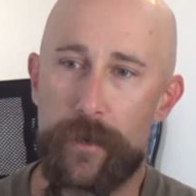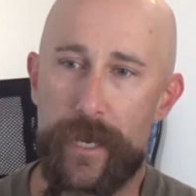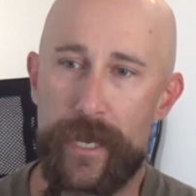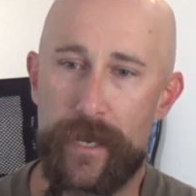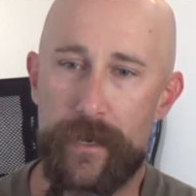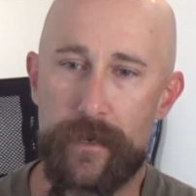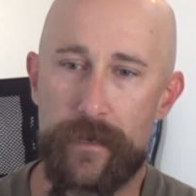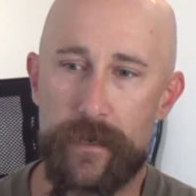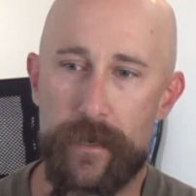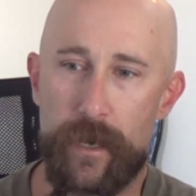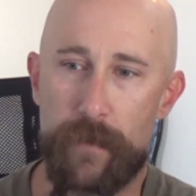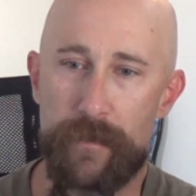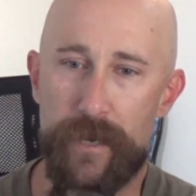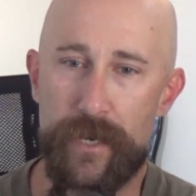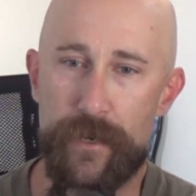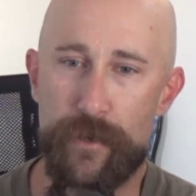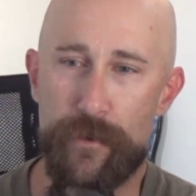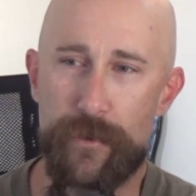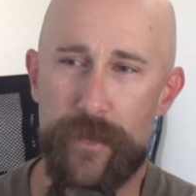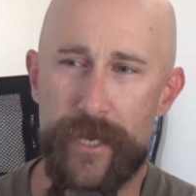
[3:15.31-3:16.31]
And I mean,
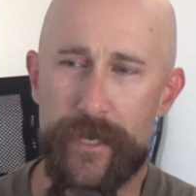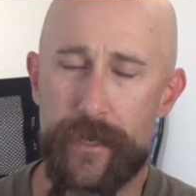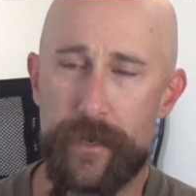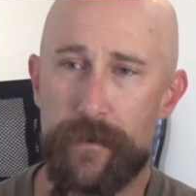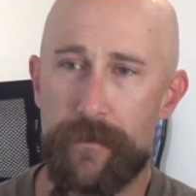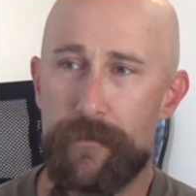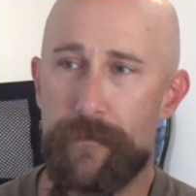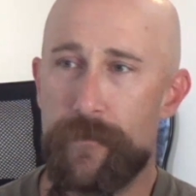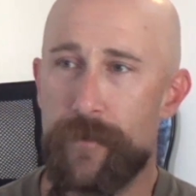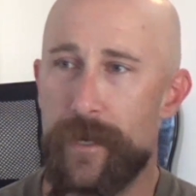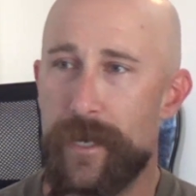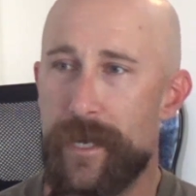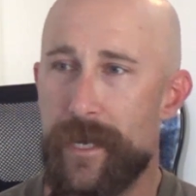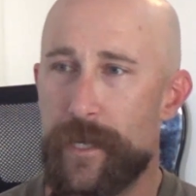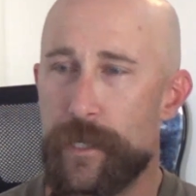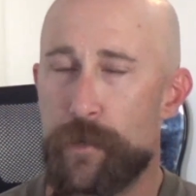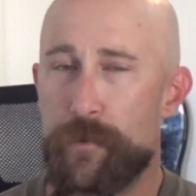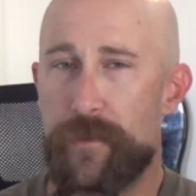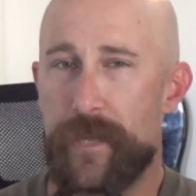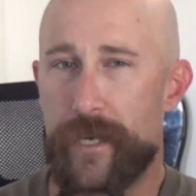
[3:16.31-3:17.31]
you think of
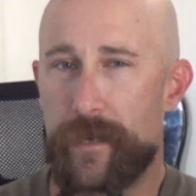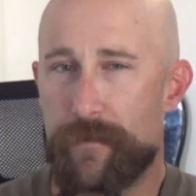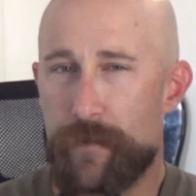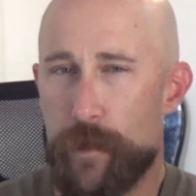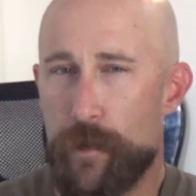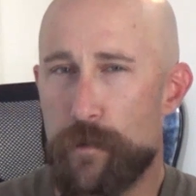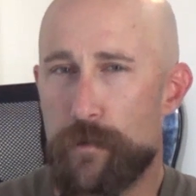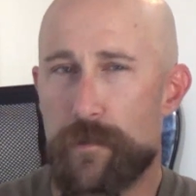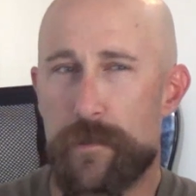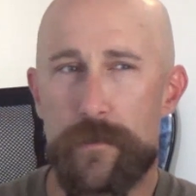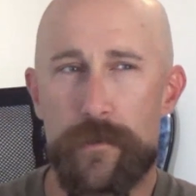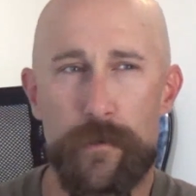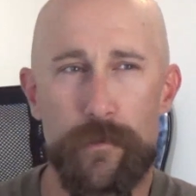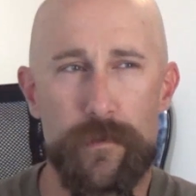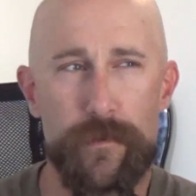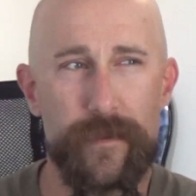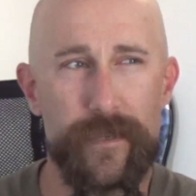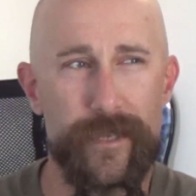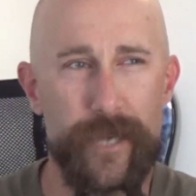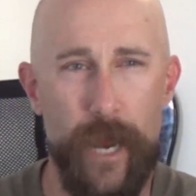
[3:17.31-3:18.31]
you think of those the,
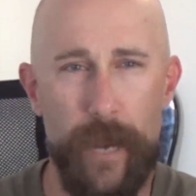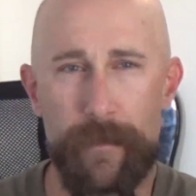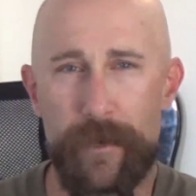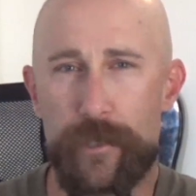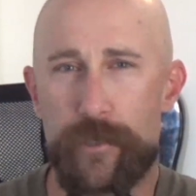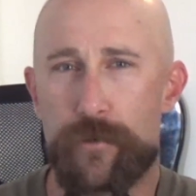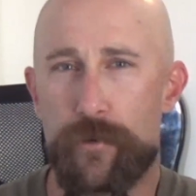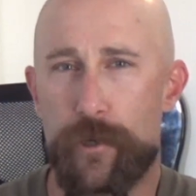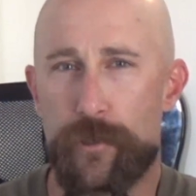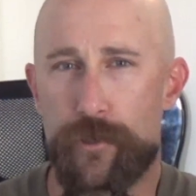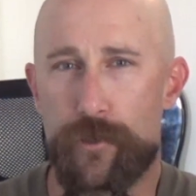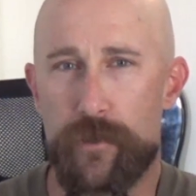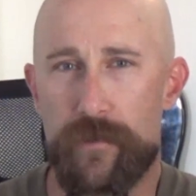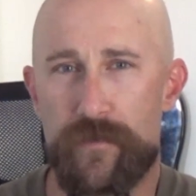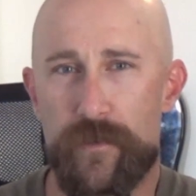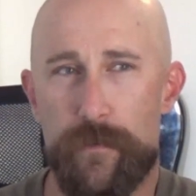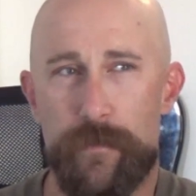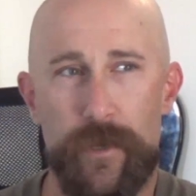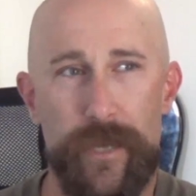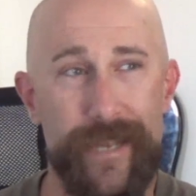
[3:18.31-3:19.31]
the timing structure of
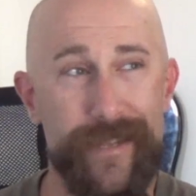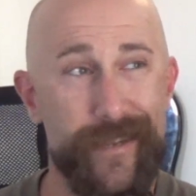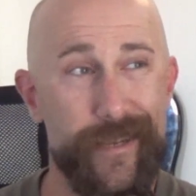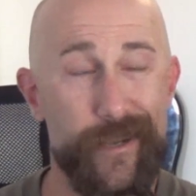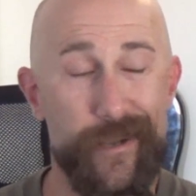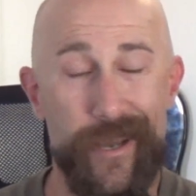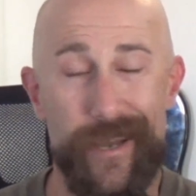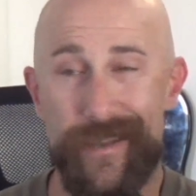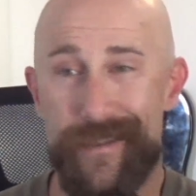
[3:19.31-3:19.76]
some and